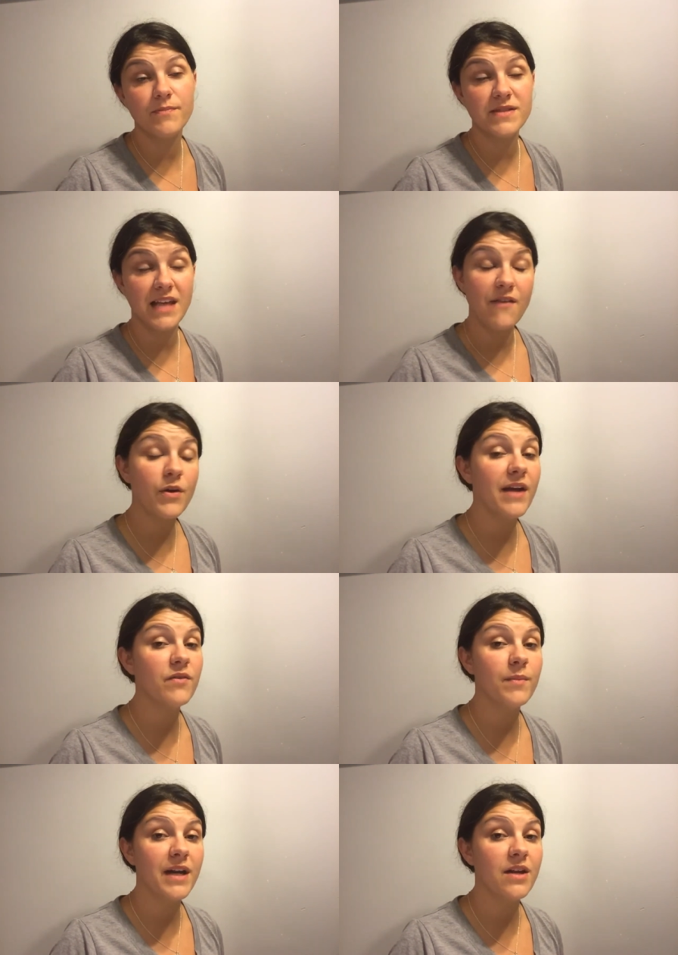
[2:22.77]
save
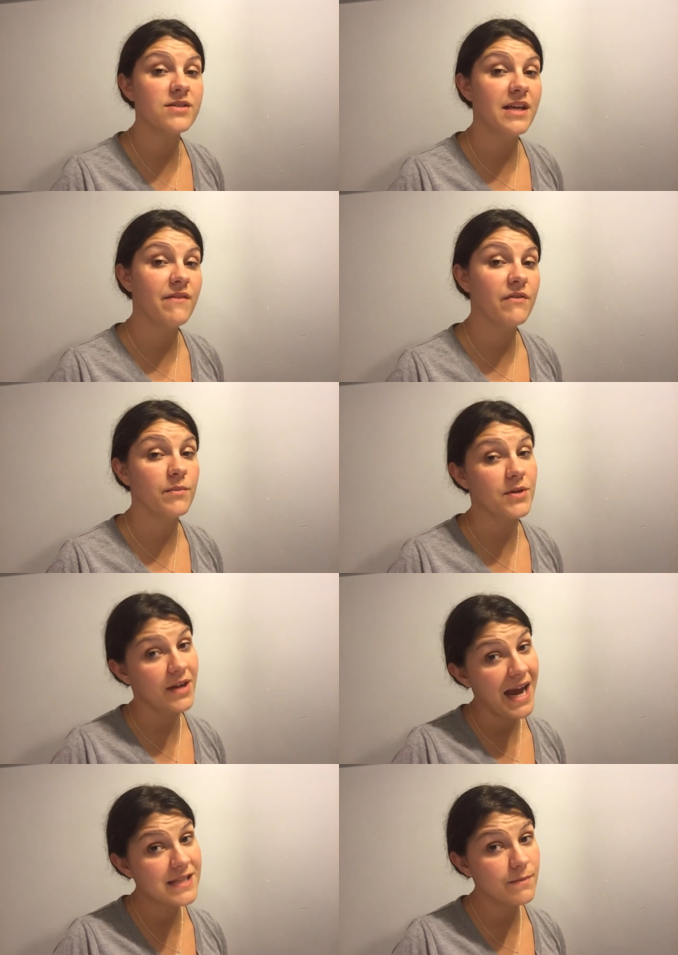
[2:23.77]
whatever money you're saving from your
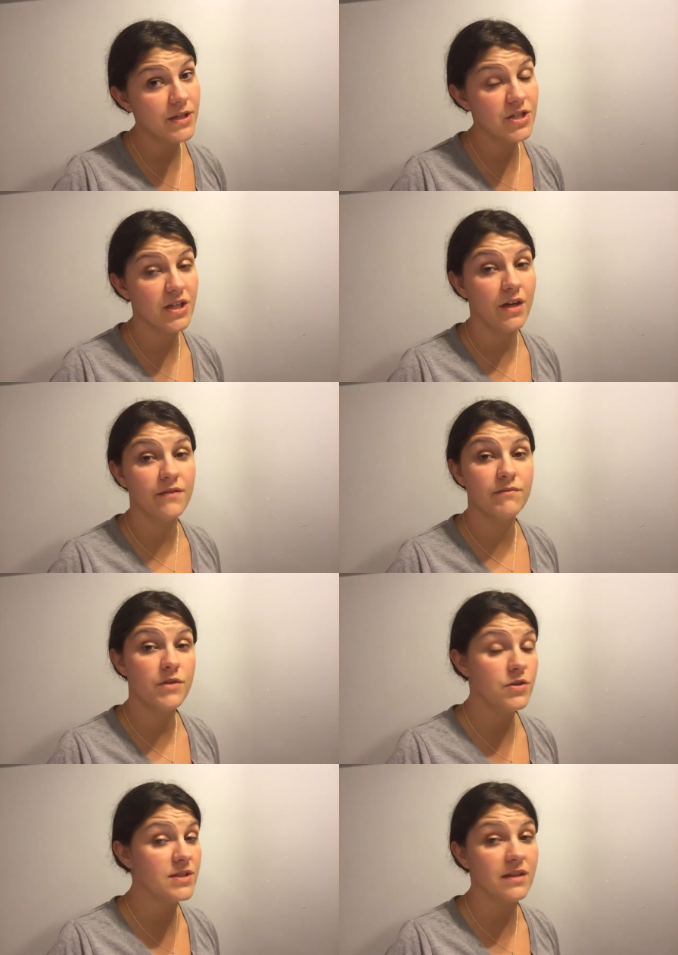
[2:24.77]
gas budget on
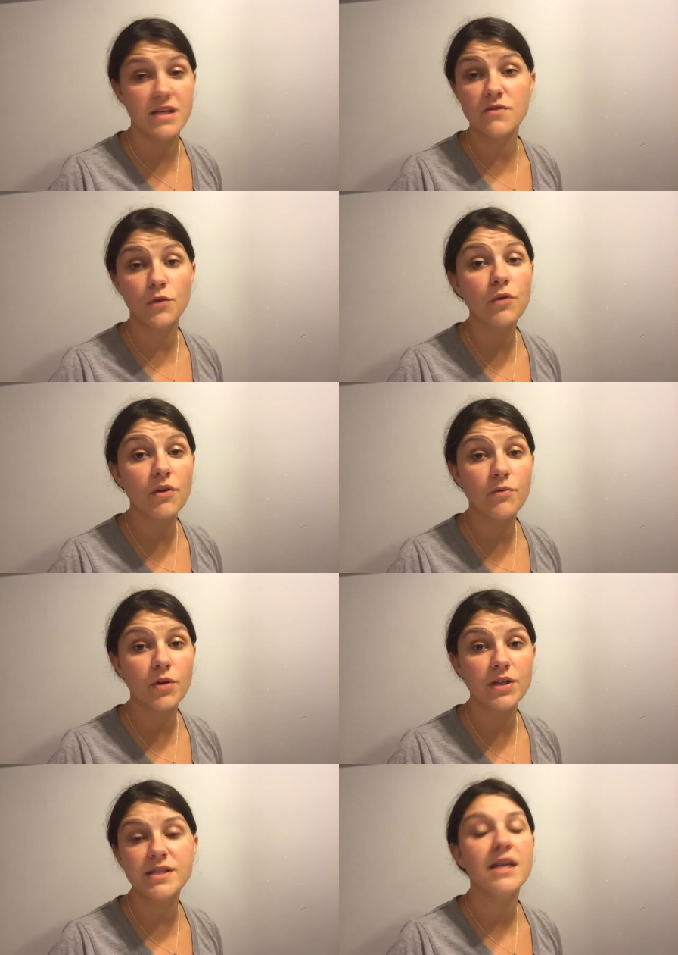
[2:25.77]
using these fuel
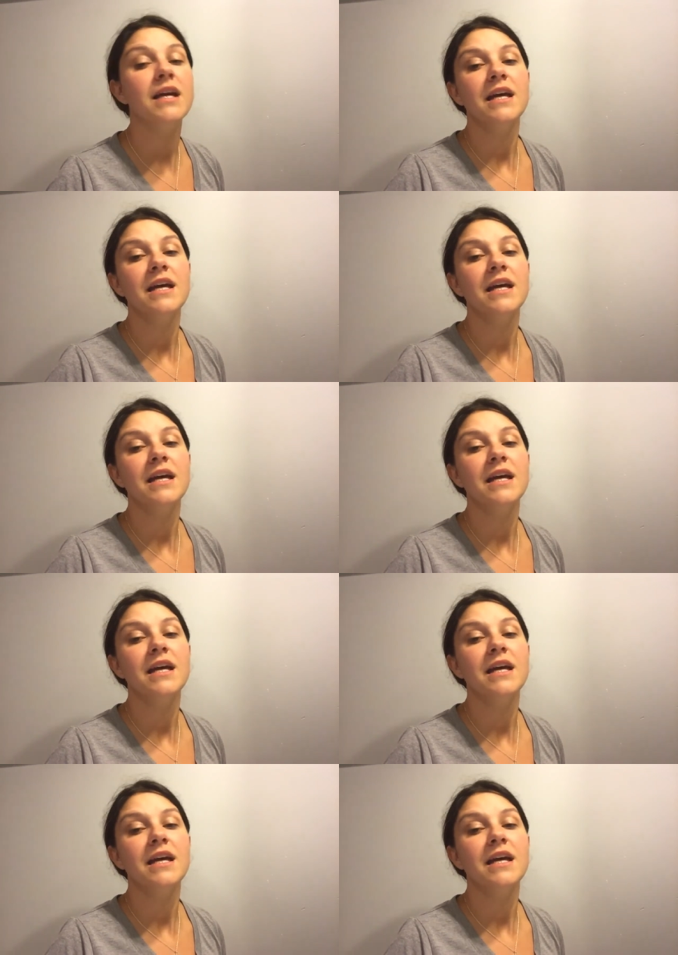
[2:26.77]
rewards,